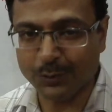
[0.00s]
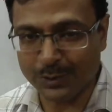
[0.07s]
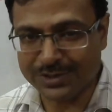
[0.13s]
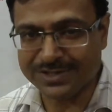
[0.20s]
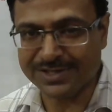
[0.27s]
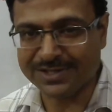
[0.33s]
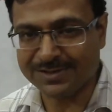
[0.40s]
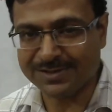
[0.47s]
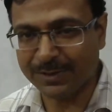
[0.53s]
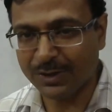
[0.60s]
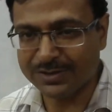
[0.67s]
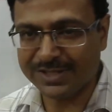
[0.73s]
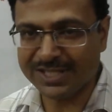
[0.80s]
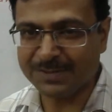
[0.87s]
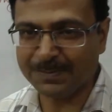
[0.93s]
questions,
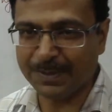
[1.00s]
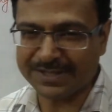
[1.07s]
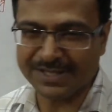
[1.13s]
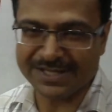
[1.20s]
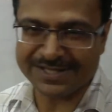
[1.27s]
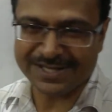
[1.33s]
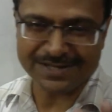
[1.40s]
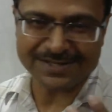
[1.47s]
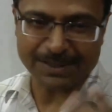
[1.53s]
because these puzzles are